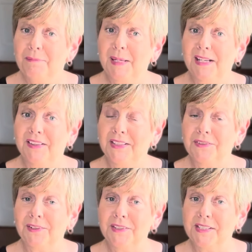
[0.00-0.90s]
me on this
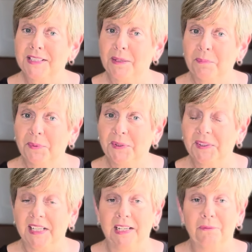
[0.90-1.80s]
road to simple,
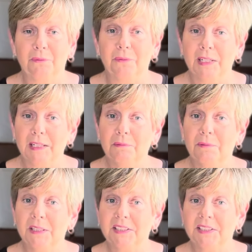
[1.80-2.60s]
and we will